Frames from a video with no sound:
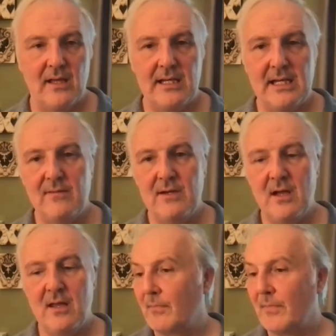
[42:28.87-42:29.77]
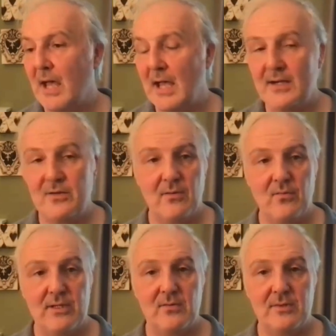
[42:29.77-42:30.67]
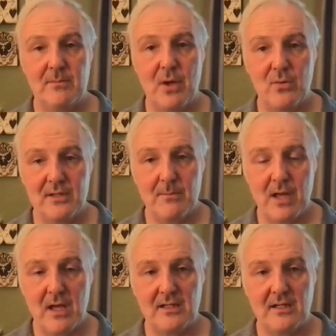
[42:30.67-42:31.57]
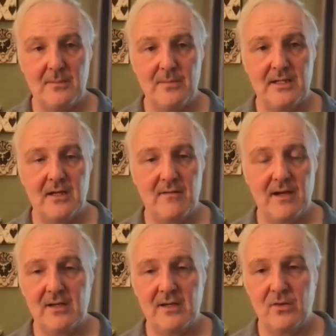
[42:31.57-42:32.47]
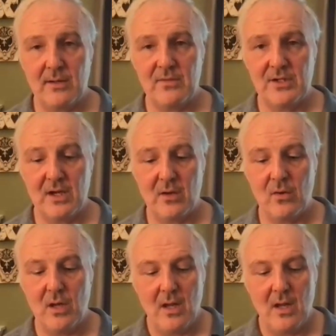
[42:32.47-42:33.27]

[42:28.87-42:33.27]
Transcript: And even on The 100, which was post-apocalyptic and a very grim show,